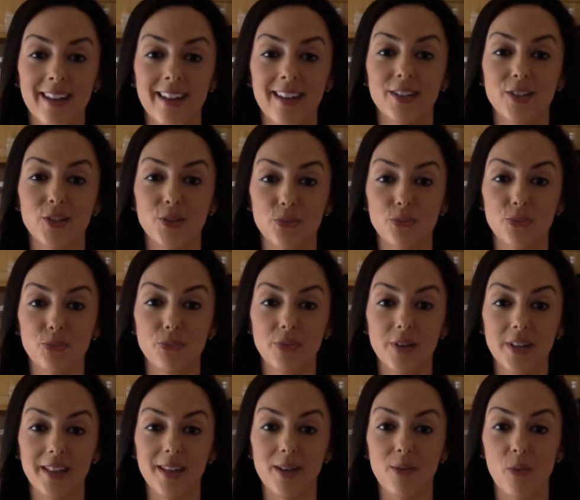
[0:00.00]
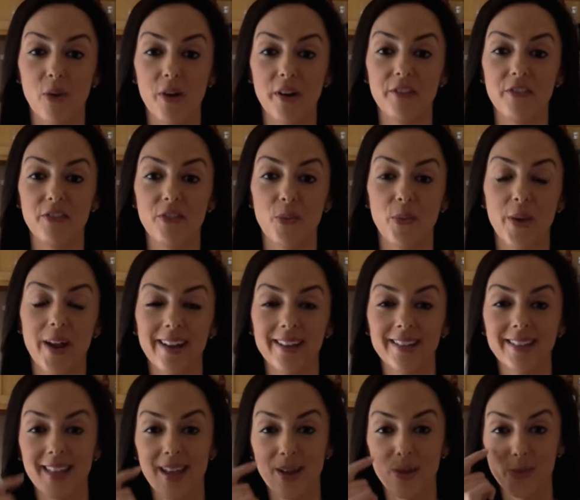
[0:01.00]
And it's really one of the ways
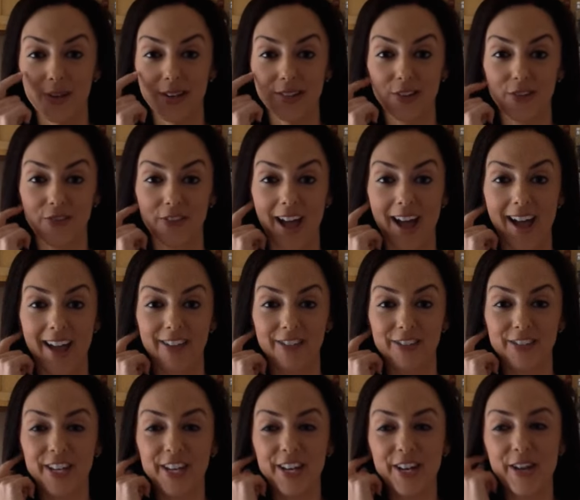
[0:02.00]
that we survived